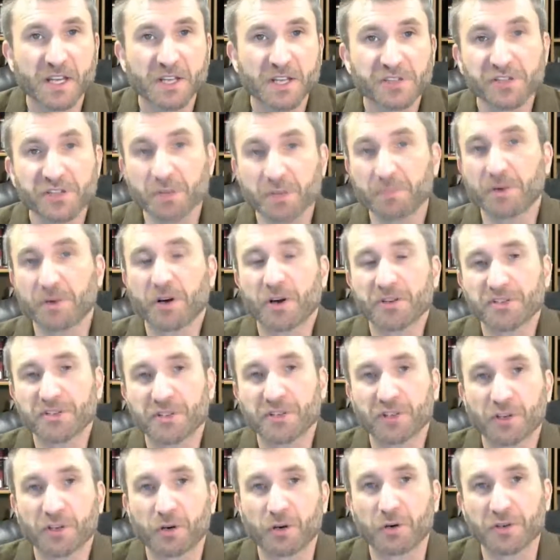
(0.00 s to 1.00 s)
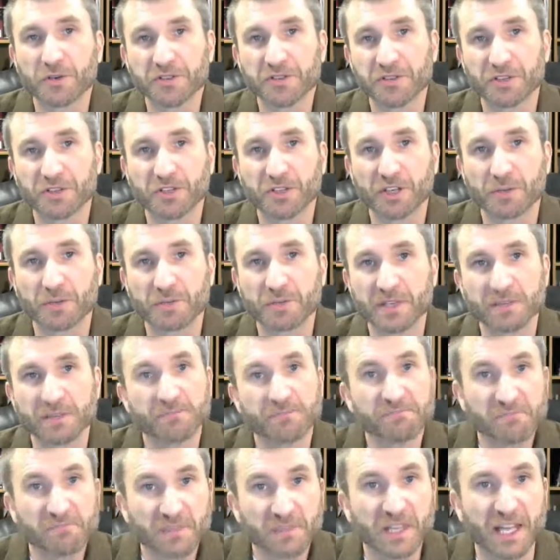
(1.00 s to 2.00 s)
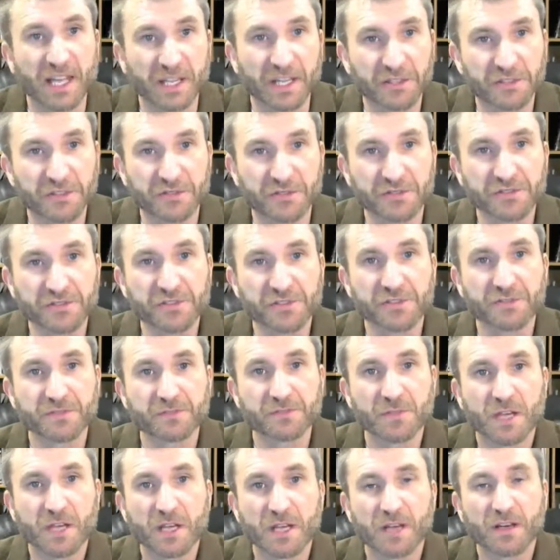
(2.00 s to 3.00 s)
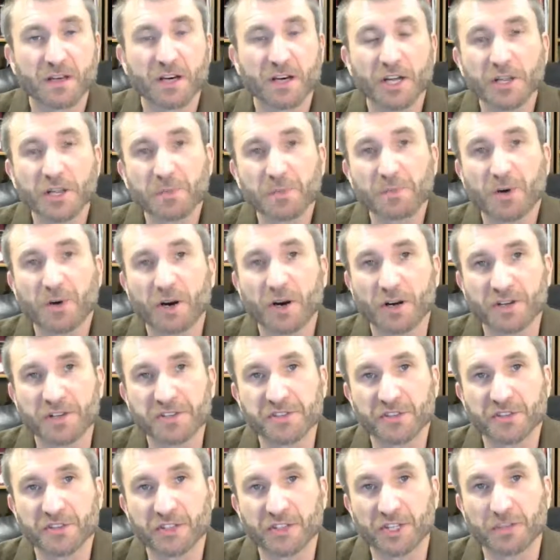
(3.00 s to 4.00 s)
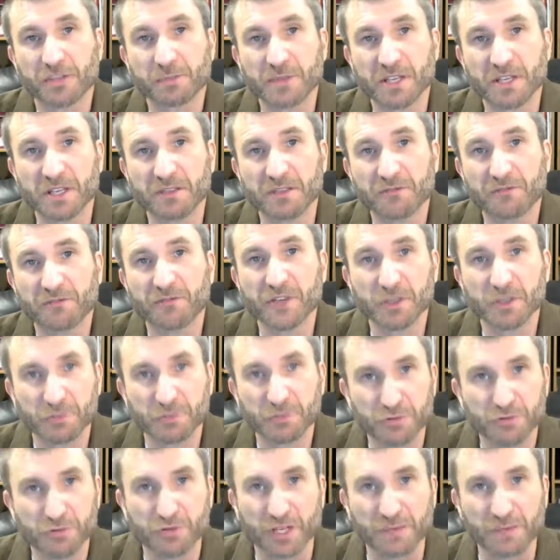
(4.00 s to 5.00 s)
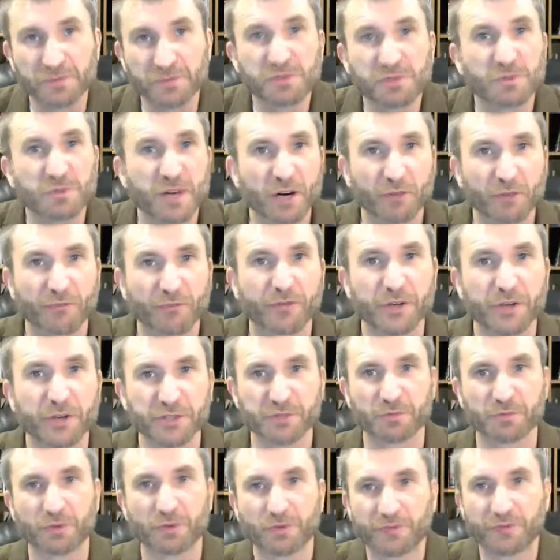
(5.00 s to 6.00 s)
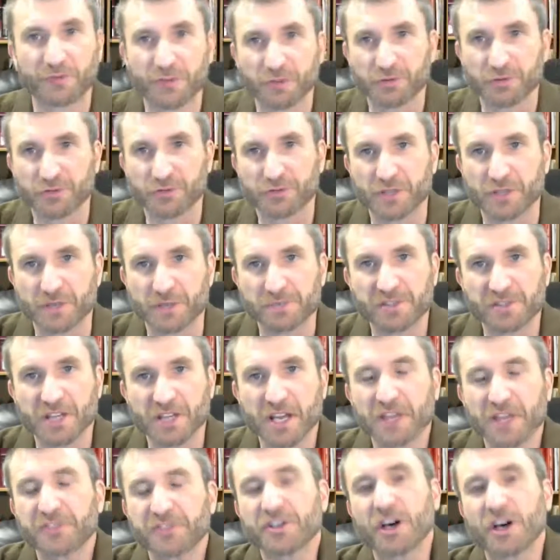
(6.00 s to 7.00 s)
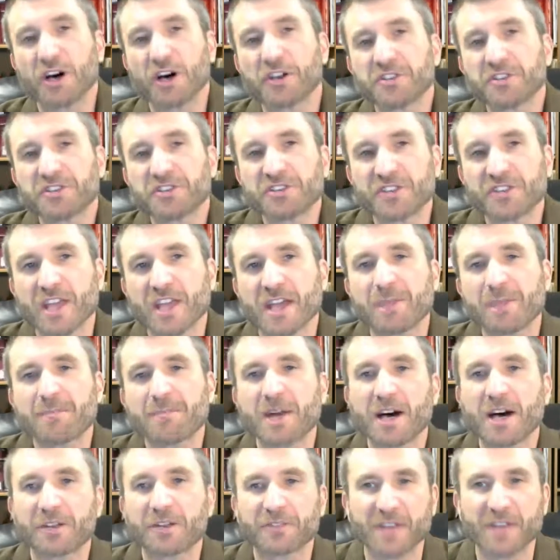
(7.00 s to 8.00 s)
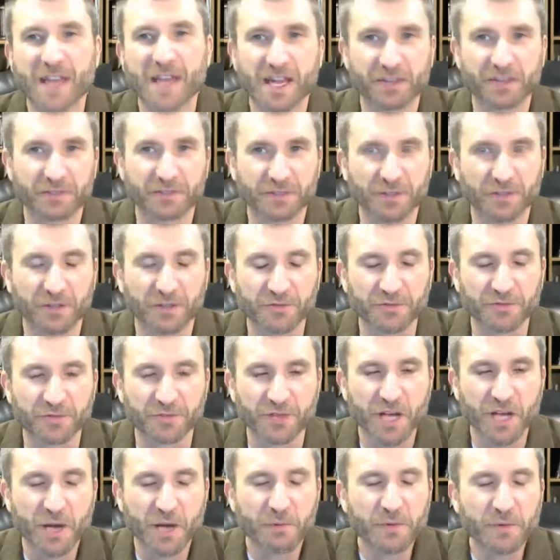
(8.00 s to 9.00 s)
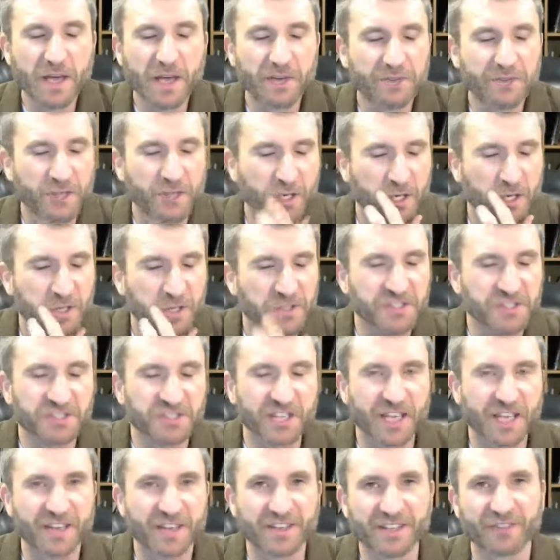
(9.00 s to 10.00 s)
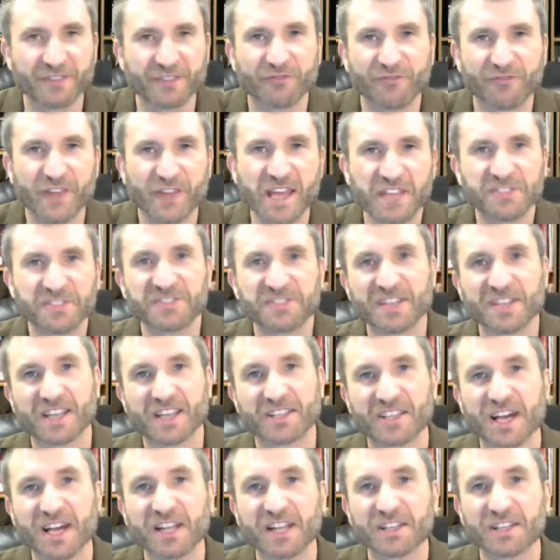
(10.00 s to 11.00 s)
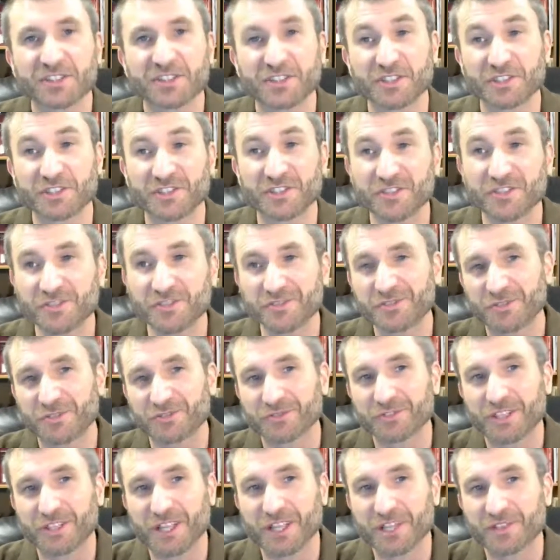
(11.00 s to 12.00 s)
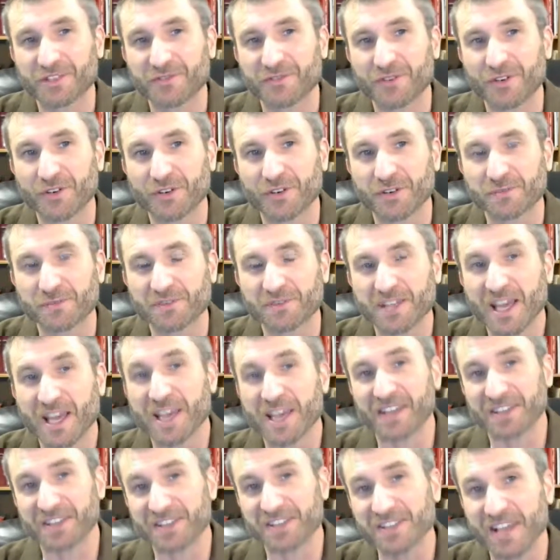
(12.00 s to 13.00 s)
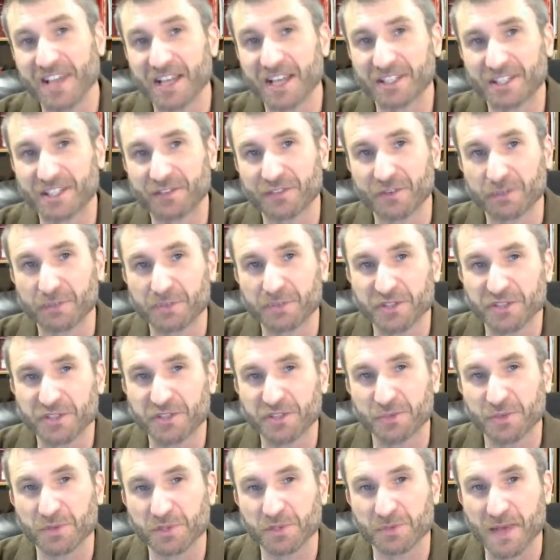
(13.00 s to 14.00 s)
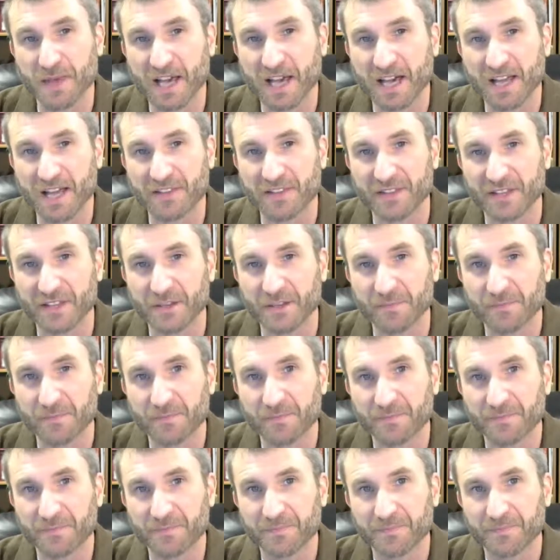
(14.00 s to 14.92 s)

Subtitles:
Some parts of the course are going to be lectures. Other parts are going to be field trips, well, virtual field trips. To understand modern agriculture, we have to understand the advanced technologies used on today's farms and the scientific principles behind them.